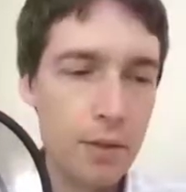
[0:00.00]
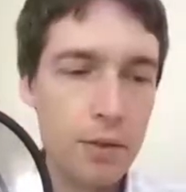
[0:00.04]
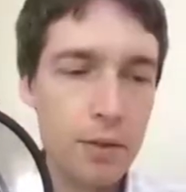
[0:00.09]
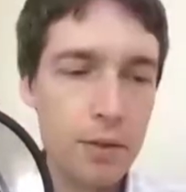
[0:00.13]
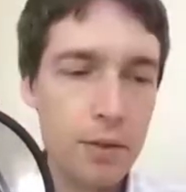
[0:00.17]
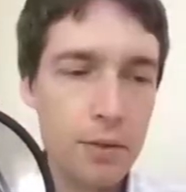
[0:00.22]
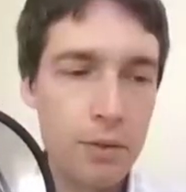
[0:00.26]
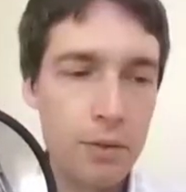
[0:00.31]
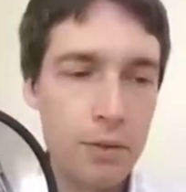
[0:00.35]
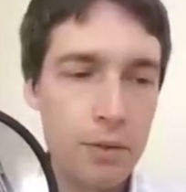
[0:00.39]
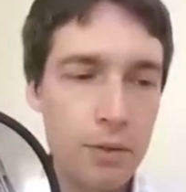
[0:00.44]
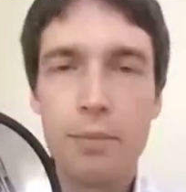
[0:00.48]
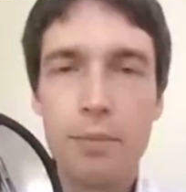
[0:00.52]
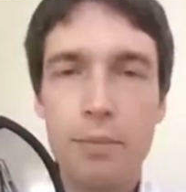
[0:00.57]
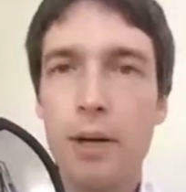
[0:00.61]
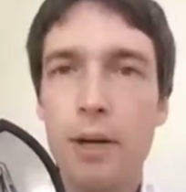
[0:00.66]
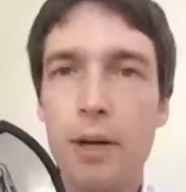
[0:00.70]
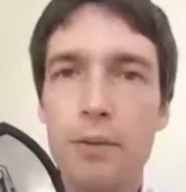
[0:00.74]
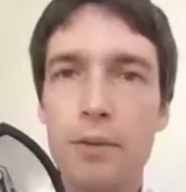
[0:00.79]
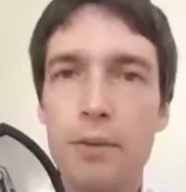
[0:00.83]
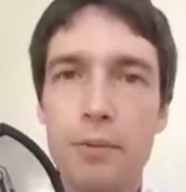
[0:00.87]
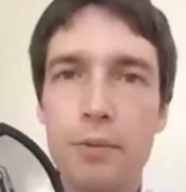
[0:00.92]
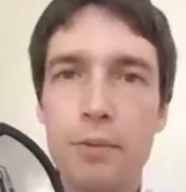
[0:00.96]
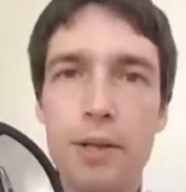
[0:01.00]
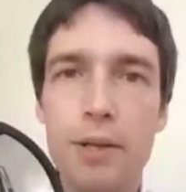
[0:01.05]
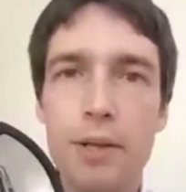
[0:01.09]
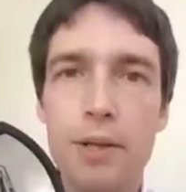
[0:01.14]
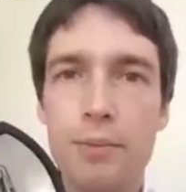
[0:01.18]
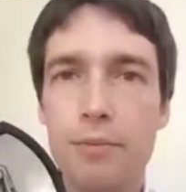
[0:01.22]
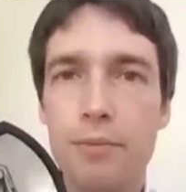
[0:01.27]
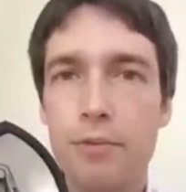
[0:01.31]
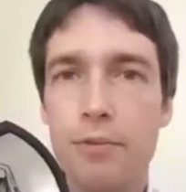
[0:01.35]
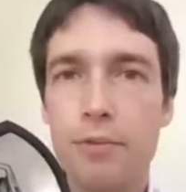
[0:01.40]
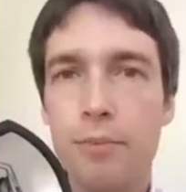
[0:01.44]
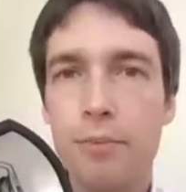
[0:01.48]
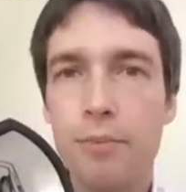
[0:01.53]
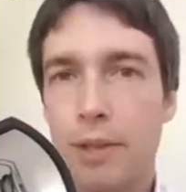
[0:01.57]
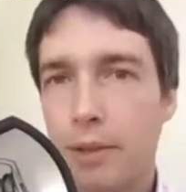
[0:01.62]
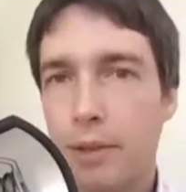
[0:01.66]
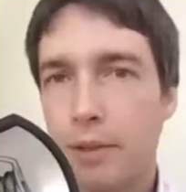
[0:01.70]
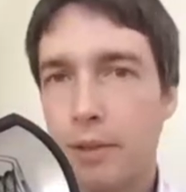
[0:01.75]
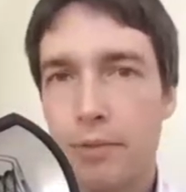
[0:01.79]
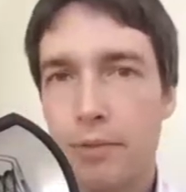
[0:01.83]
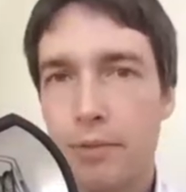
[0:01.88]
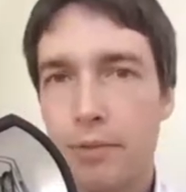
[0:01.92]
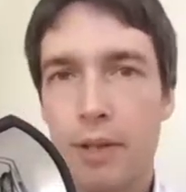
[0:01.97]
you can compile to WASM from many
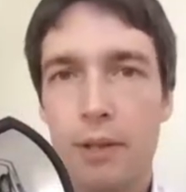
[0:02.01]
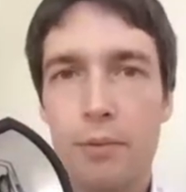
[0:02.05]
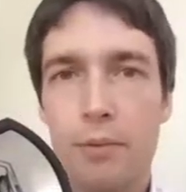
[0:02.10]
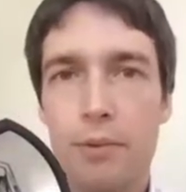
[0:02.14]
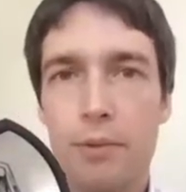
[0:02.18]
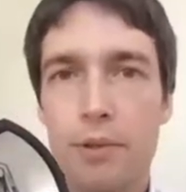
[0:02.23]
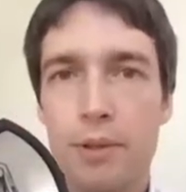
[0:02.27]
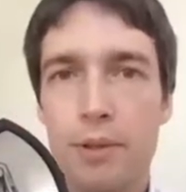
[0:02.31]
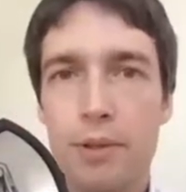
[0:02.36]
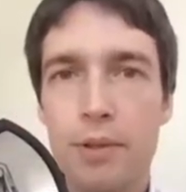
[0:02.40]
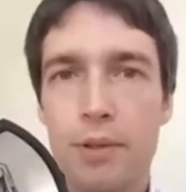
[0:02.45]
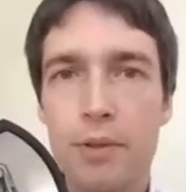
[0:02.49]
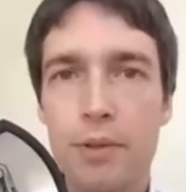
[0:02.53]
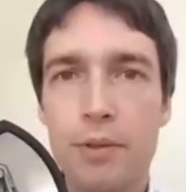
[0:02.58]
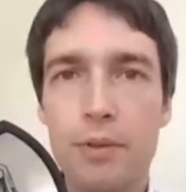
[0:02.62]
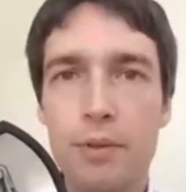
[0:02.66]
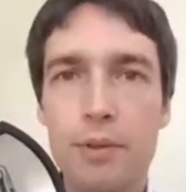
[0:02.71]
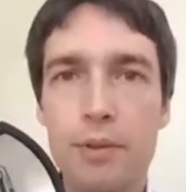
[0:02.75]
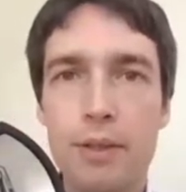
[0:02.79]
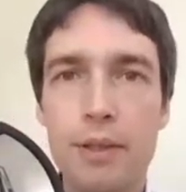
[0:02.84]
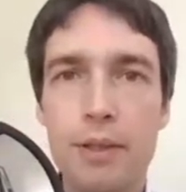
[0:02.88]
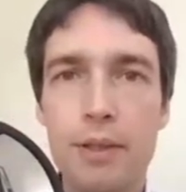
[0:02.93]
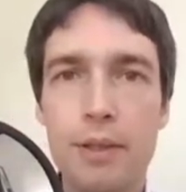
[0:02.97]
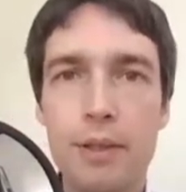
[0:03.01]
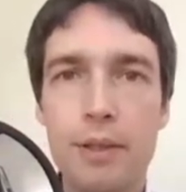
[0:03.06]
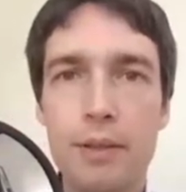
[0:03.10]
different languages, so it,